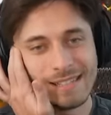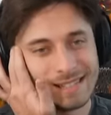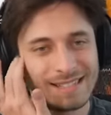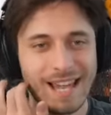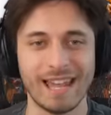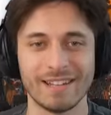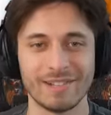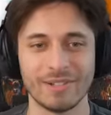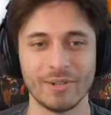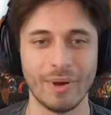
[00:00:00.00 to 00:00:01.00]
insane,
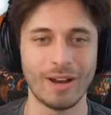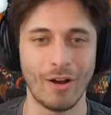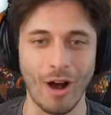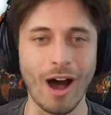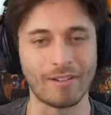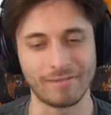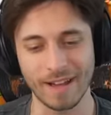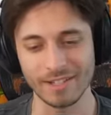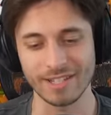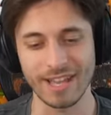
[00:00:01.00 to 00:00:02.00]
dude. You went off.
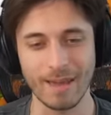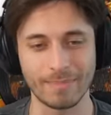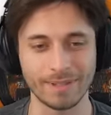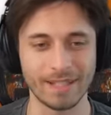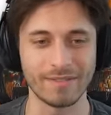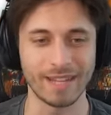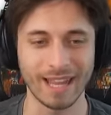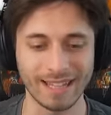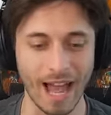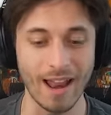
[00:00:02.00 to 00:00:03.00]
I just can't believe it.
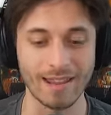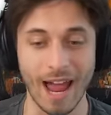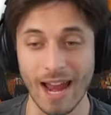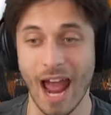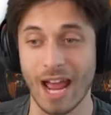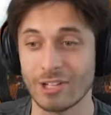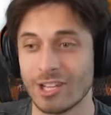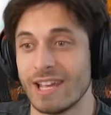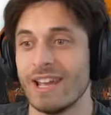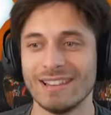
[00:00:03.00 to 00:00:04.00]
Like that. That
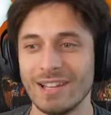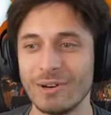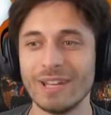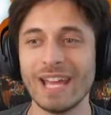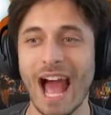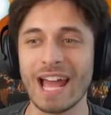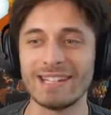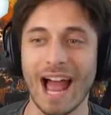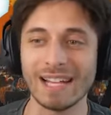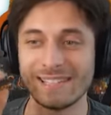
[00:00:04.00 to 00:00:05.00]
actually, literally, I
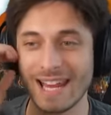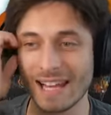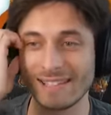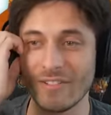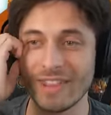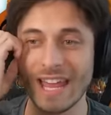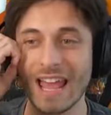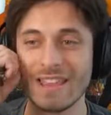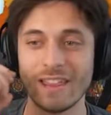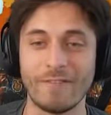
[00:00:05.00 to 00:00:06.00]
I tested everything,
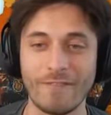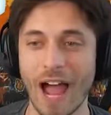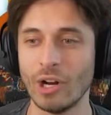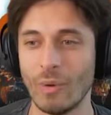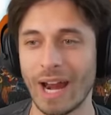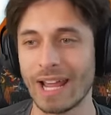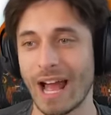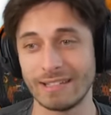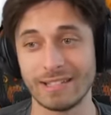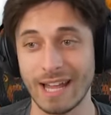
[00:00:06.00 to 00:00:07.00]
and then the final one I
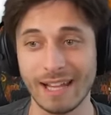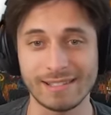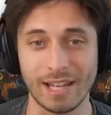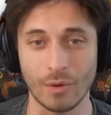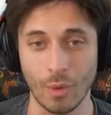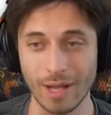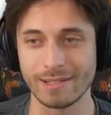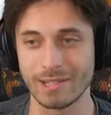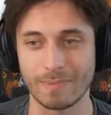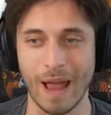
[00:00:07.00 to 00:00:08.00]
got to testing
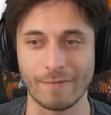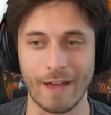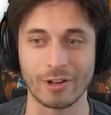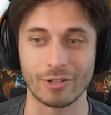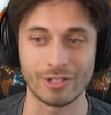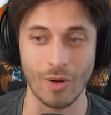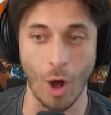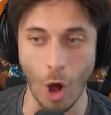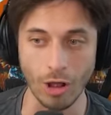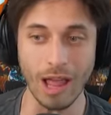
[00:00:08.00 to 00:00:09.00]
was the Spike Factory.
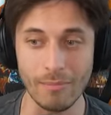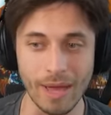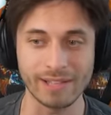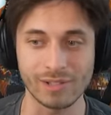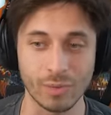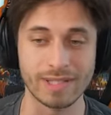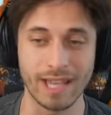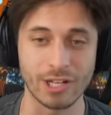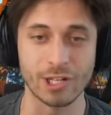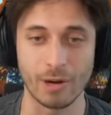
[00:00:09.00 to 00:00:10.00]
So all I missed was
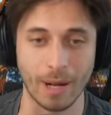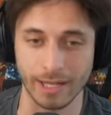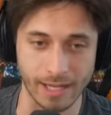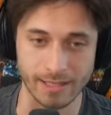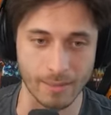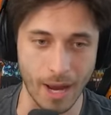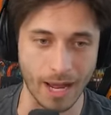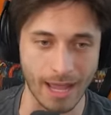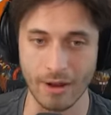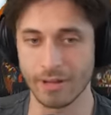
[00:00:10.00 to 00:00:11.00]
the Engineer Monkey because I'm
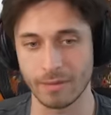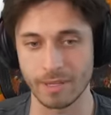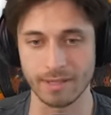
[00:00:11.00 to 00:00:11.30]
not counting oh, the Beast